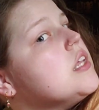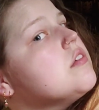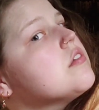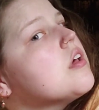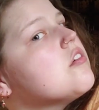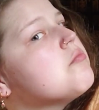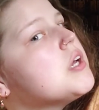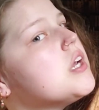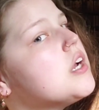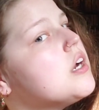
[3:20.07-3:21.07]
this side of my
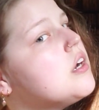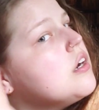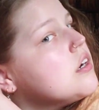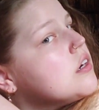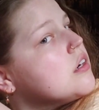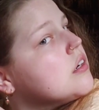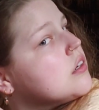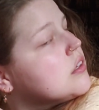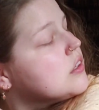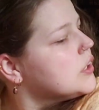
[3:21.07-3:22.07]
hair
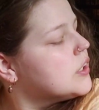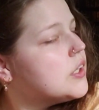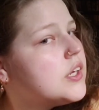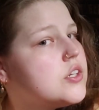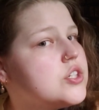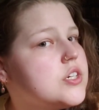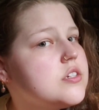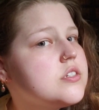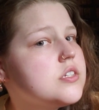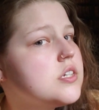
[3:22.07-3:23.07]
and
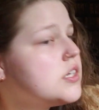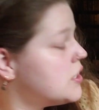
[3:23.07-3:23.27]
just